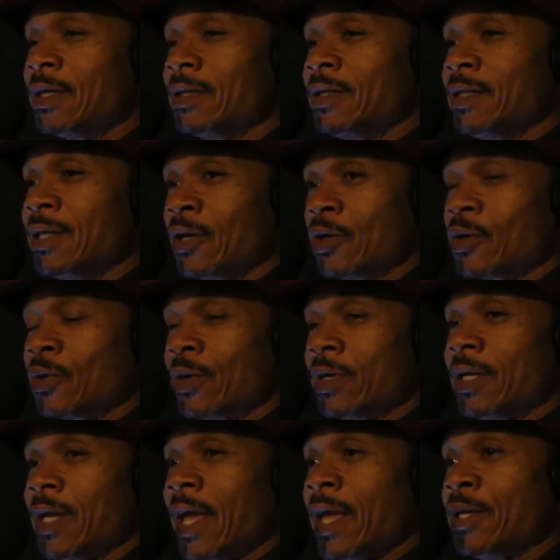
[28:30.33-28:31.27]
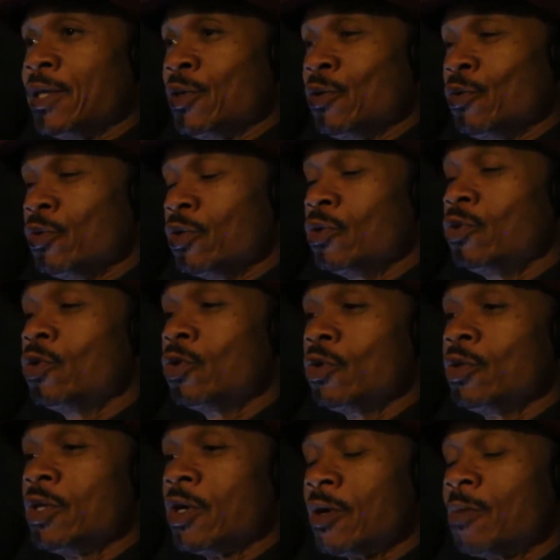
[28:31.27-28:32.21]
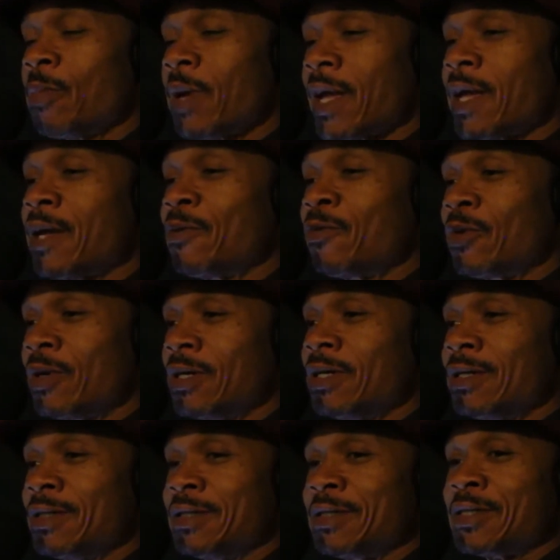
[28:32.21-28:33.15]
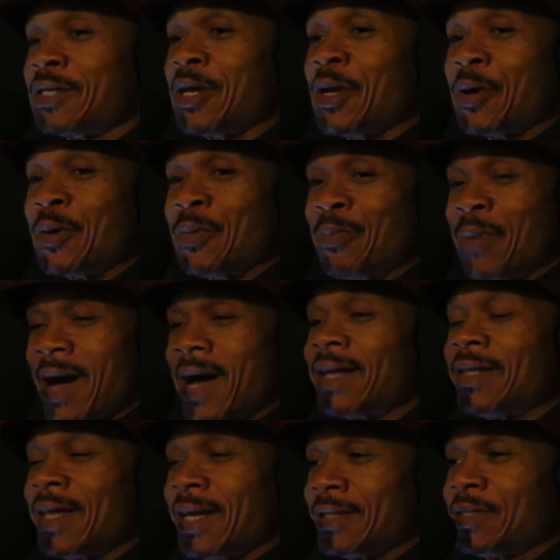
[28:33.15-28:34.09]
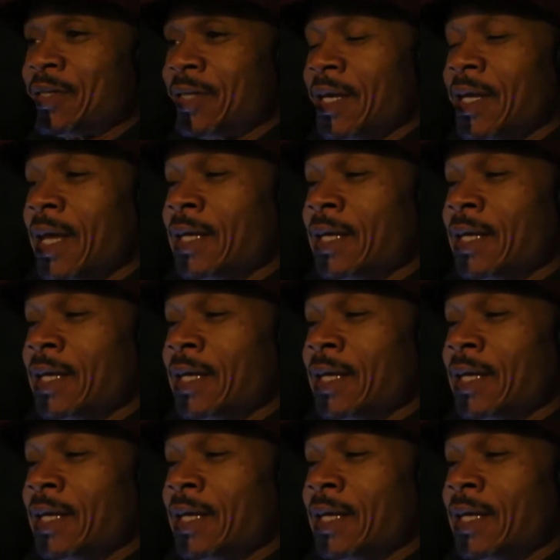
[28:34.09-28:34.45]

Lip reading: deodorant, and you knew who your man was by that scent.